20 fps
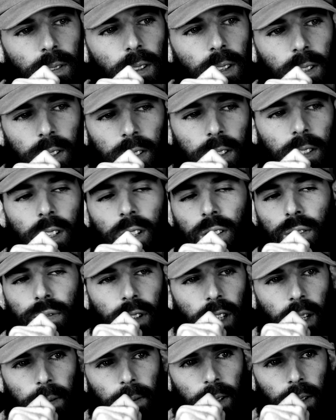extended
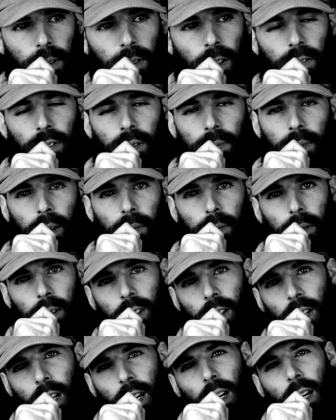family, whoever it may
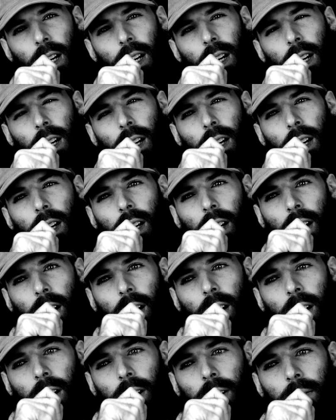be,
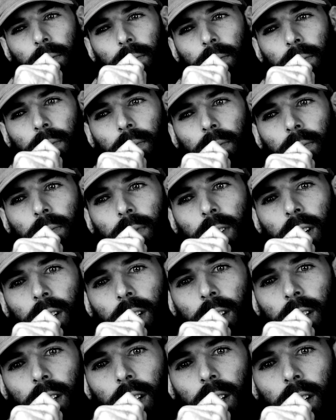they
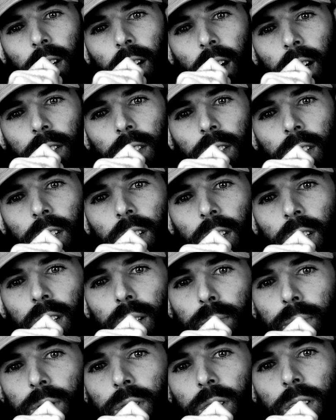can catch a
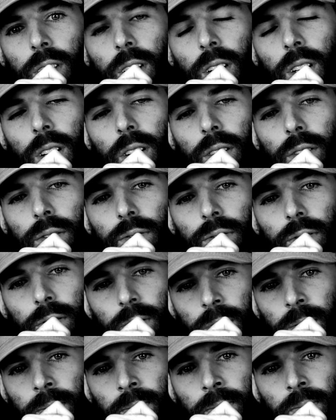glimpse of
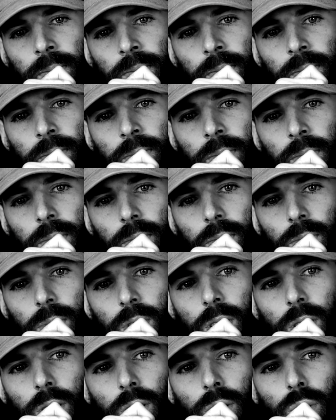
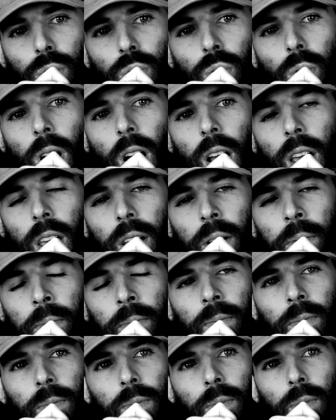who I
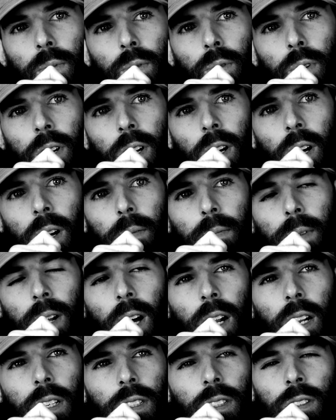am when I'm
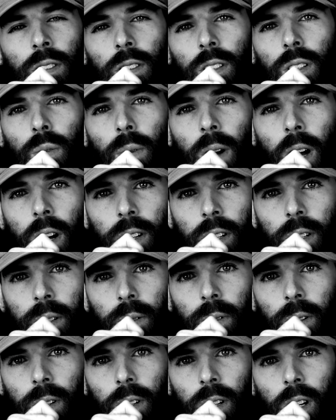not necessarily around
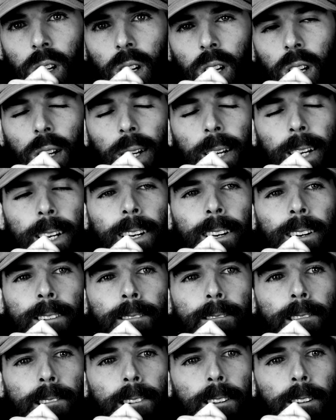anyone.
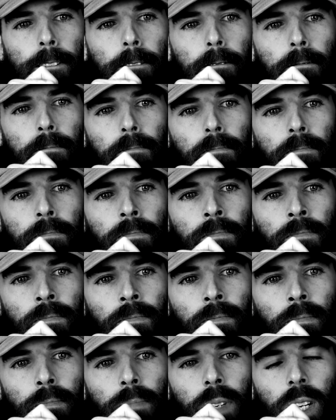Um,
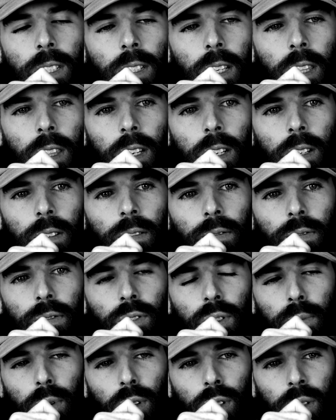because I think
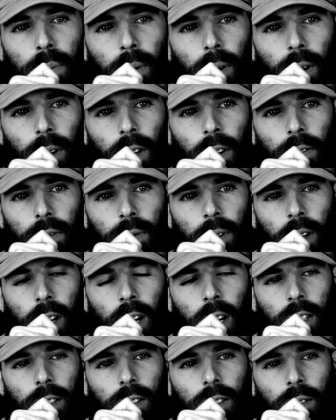for the most part, everyone
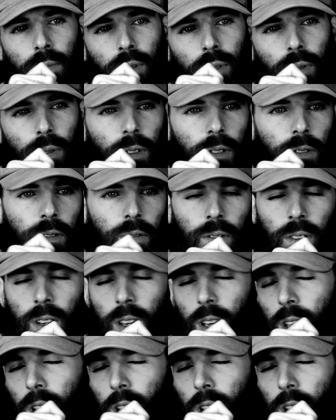has some sort of